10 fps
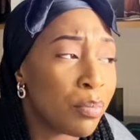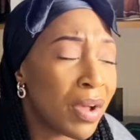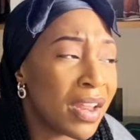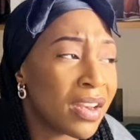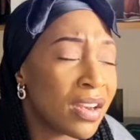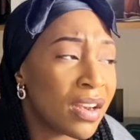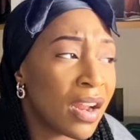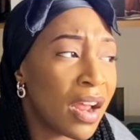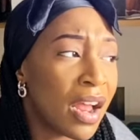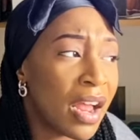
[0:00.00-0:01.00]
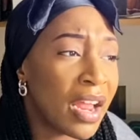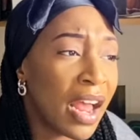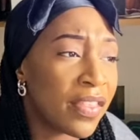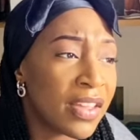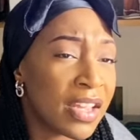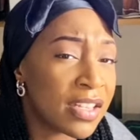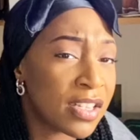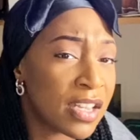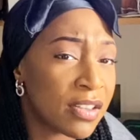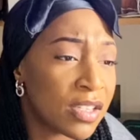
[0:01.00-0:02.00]
But I think
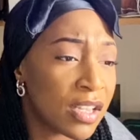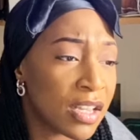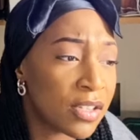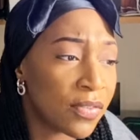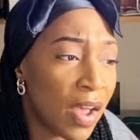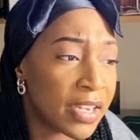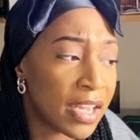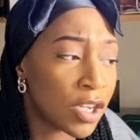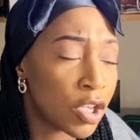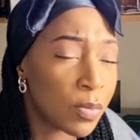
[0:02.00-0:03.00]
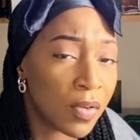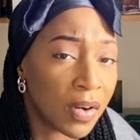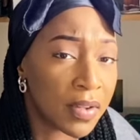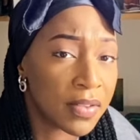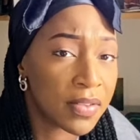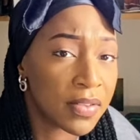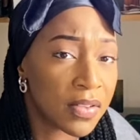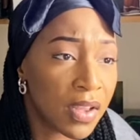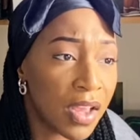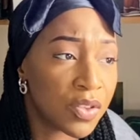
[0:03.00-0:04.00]
he's finding it
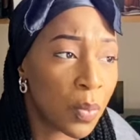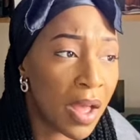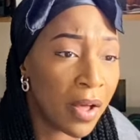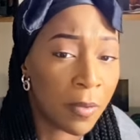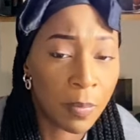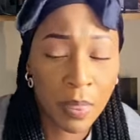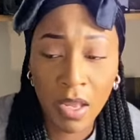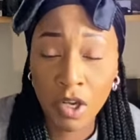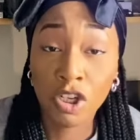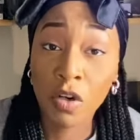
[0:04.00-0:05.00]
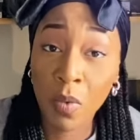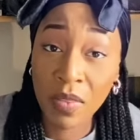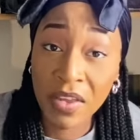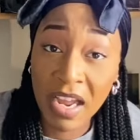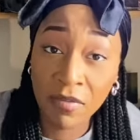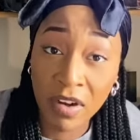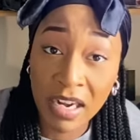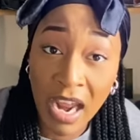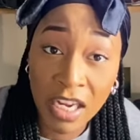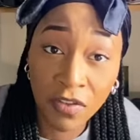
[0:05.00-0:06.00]
humorous as well. Do you know one thing I've
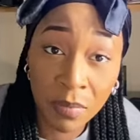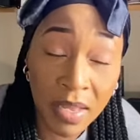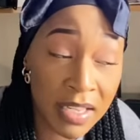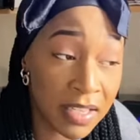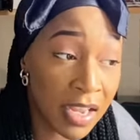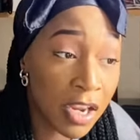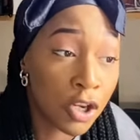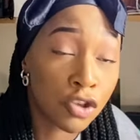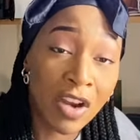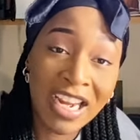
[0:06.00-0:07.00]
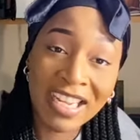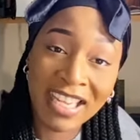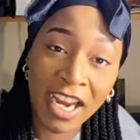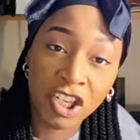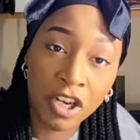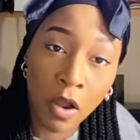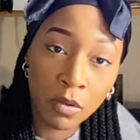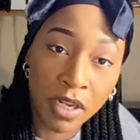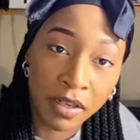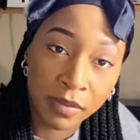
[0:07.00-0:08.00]
realized from this? Drake is actually
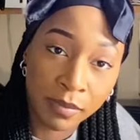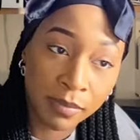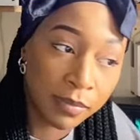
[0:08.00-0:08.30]
older.